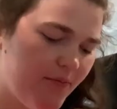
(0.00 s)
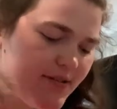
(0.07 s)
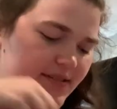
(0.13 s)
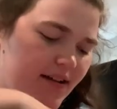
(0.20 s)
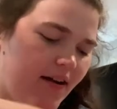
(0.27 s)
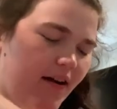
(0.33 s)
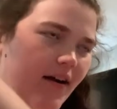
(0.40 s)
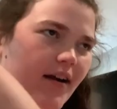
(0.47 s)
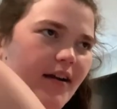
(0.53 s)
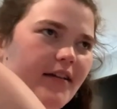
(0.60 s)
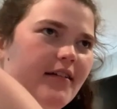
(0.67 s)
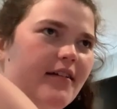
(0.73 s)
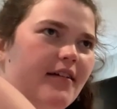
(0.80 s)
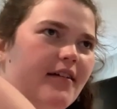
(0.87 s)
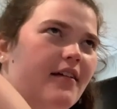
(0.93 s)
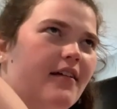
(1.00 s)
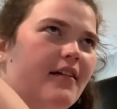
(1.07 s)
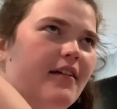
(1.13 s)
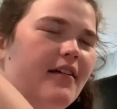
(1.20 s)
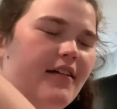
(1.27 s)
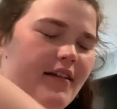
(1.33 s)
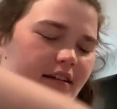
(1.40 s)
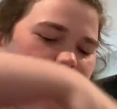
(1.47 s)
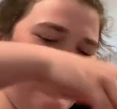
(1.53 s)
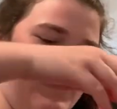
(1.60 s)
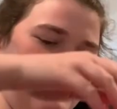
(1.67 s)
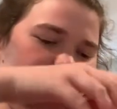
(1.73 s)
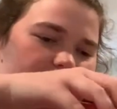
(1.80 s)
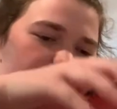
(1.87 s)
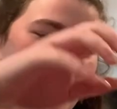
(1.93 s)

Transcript: Where's the card? Is that a